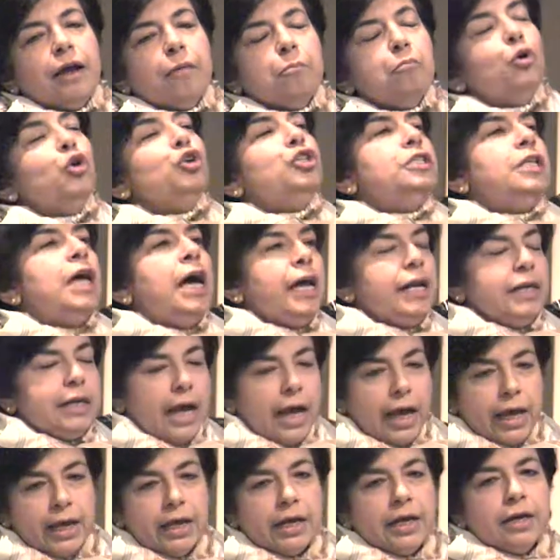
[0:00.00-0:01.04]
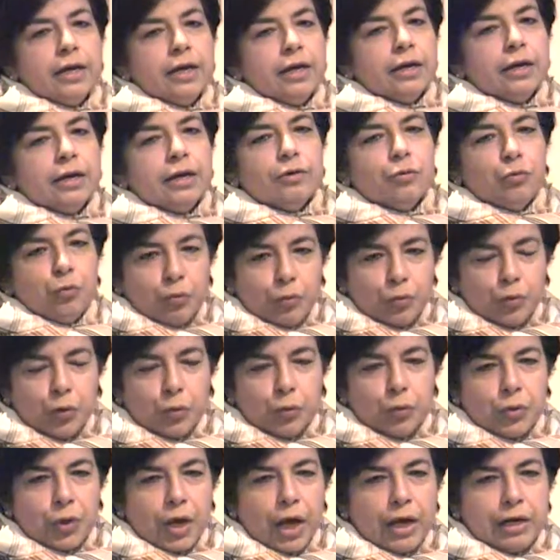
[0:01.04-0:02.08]
Mottainai.
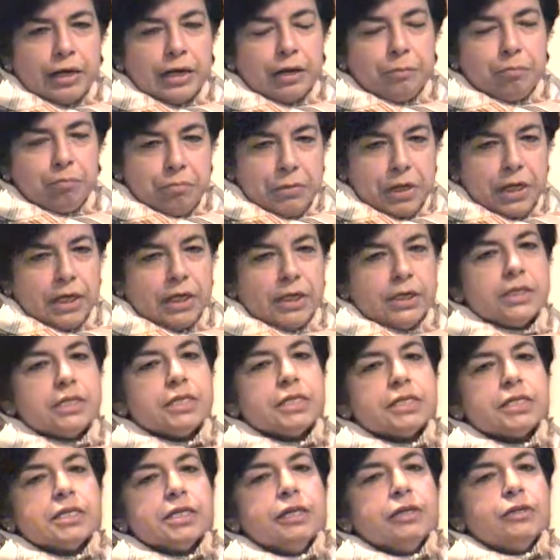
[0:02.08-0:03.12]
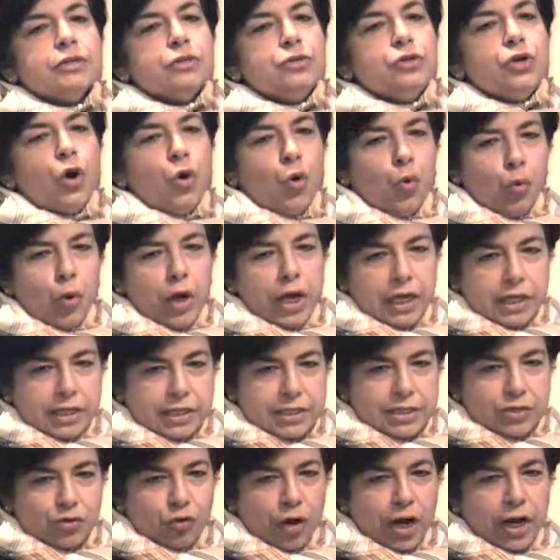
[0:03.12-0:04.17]
And it means no
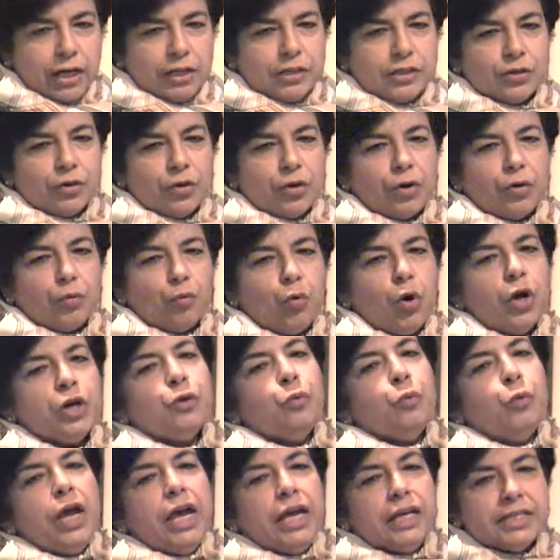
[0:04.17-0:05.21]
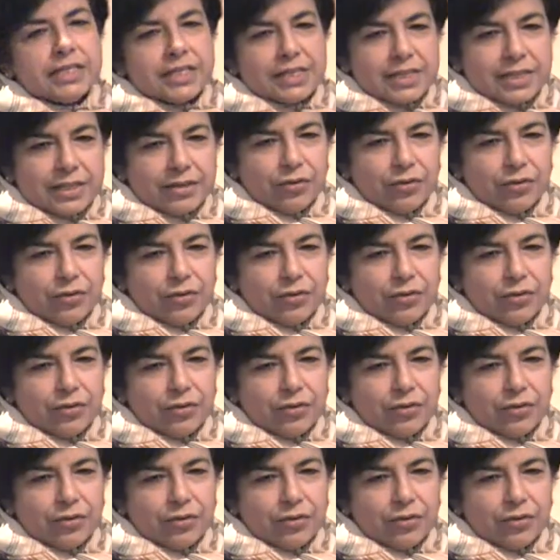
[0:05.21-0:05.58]
waste, right? Or what a waste,